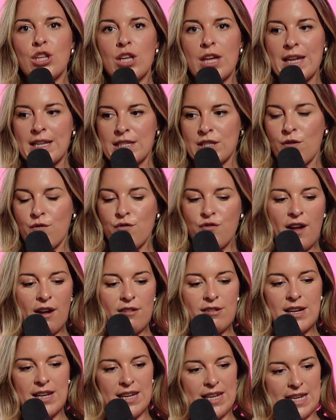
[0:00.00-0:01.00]
It's a
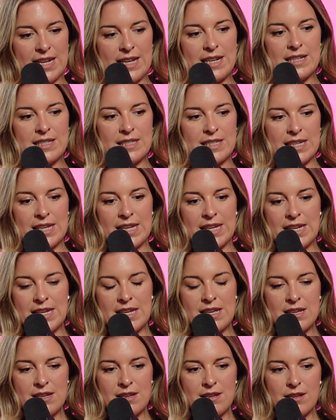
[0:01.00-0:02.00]
very
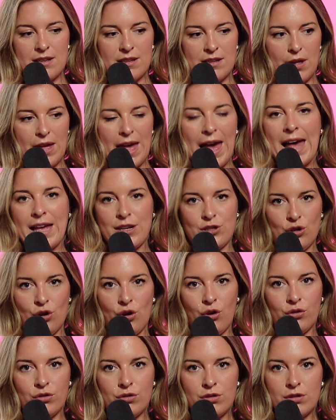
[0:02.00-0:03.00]
easy
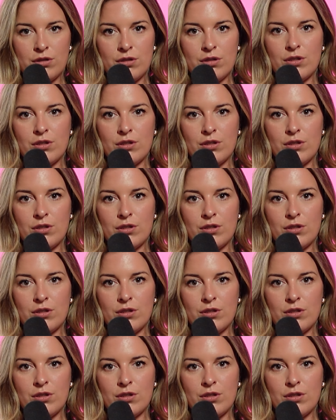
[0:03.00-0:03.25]
add-on